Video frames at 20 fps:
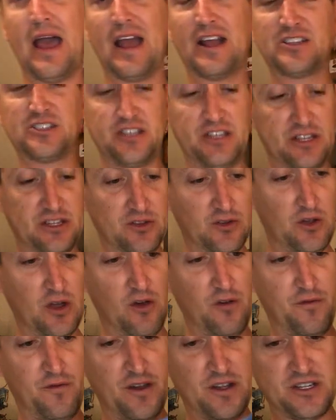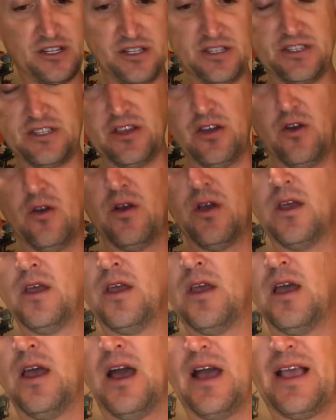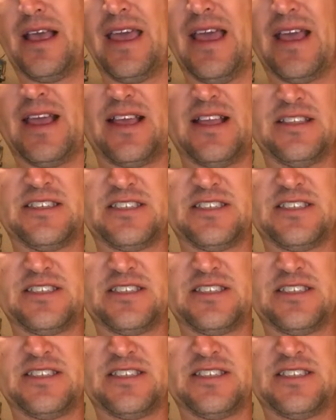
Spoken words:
I actually do go fishing. So again,